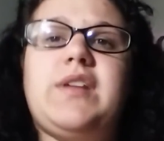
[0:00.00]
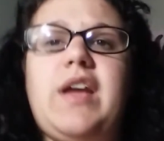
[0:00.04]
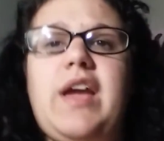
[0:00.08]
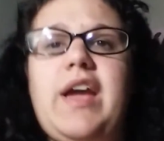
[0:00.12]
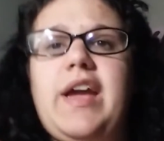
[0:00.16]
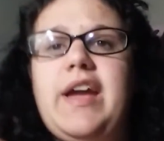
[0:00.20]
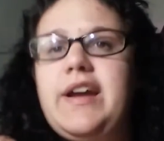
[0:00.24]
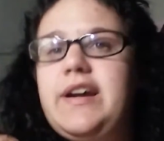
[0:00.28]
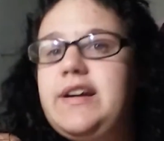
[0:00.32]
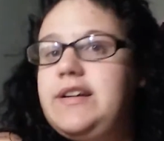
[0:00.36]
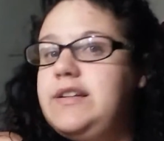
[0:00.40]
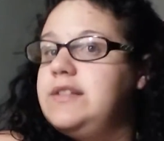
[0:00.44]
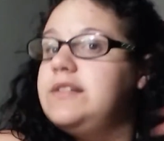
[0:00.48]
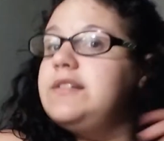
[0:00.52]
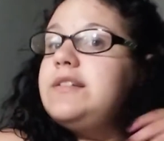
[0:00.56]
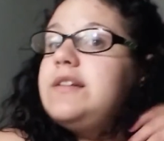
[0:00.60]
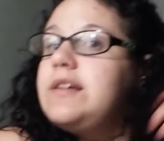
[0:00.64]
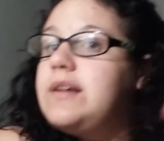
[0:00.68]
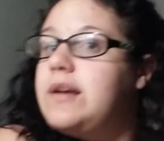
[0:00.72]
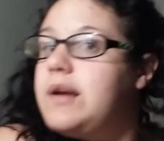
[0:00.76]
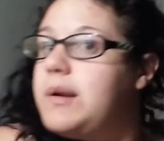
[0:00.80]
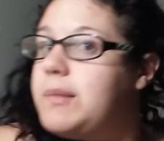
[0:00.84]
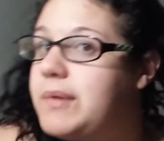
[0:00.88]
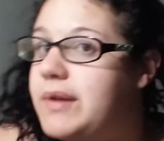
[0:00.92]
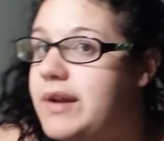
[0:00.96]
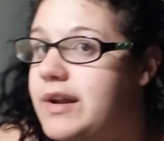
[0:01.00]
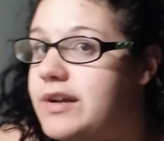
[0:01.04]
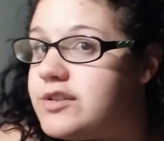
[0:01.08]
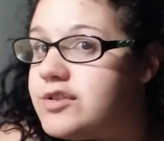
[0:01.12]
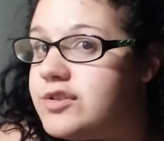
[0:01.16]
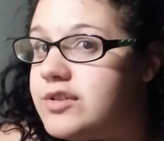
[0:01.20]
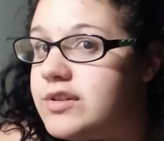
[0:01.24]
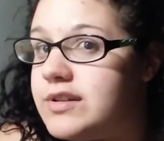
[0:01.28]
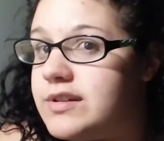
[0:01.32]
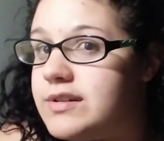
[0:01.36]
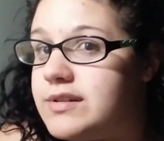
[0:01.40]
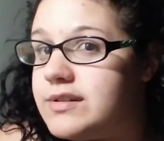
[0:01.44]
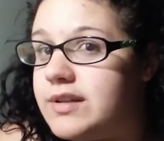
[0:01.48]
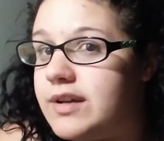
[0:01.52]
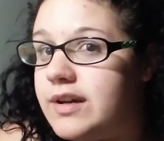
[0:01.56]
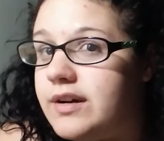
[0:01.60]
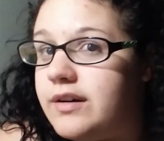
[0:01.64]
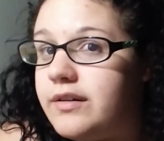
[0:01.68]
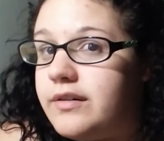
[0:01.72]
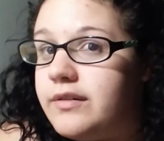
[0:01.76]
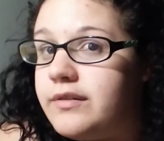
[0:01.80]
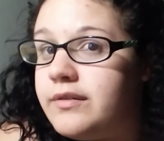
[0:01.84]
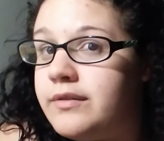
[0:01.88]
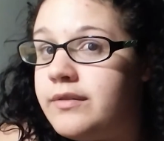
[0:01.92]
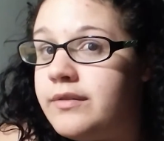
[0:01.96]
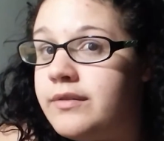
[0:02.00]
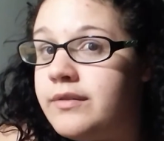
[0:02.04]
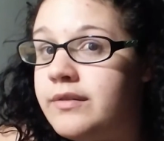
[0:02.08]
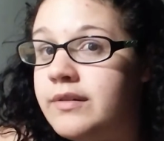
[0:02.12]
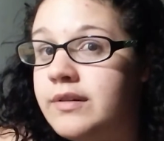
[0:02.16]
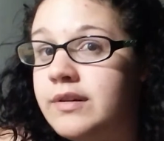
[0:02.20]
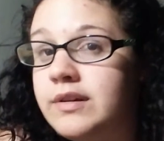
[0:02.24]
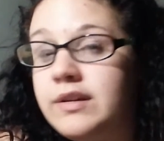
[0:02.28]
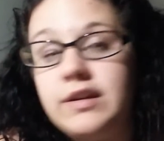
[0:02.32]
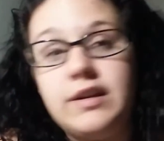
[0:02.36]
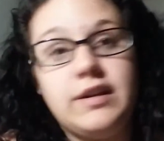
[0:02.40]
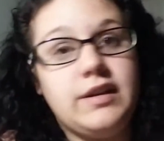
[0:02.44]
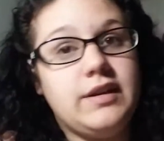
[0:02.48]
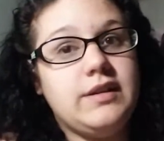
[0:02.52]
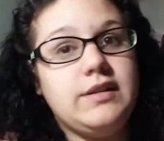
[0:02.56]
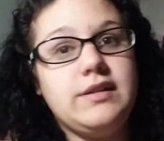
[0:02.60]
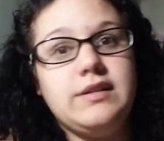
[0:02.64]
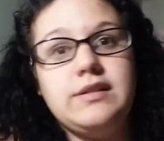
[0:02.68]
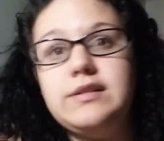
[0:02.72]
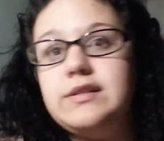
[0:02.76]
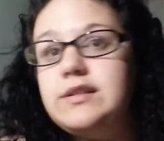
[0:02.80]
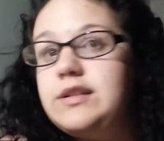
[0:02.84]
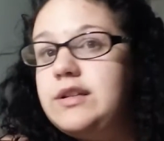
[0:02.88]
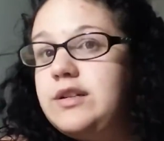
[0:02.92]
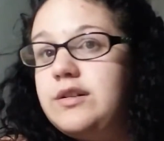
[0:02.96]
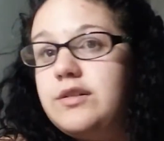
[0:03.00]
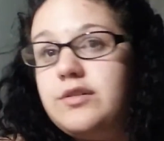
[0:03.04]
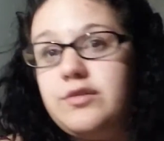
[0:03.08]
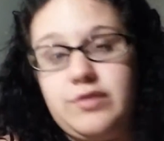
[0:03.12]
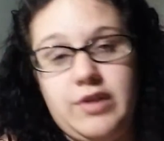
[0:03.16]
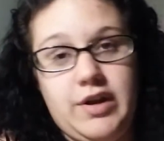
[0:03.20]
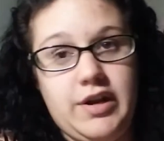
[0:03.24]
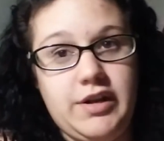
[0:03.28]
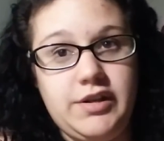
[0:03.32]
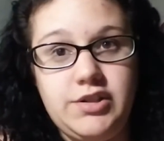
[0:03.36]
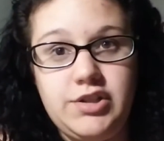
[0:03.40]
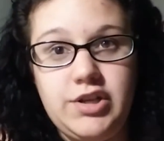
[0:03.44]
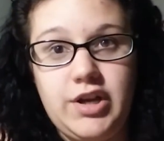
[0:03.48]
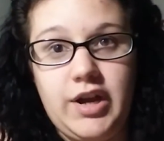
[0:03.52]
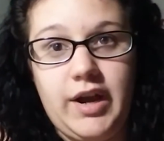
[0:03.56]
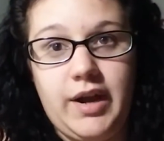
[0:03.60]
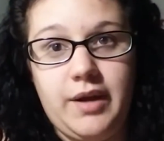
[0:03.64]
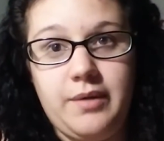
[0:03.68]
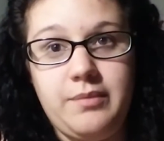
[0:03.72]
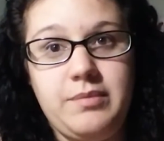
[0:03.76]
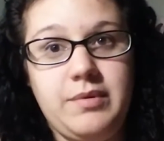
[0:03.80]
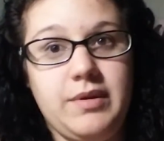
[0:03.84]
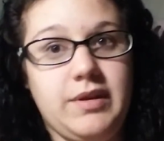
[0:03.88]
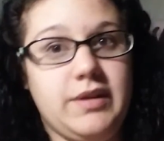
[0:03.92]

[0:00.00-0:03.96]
And, I mean, as you can tell, it did a great job.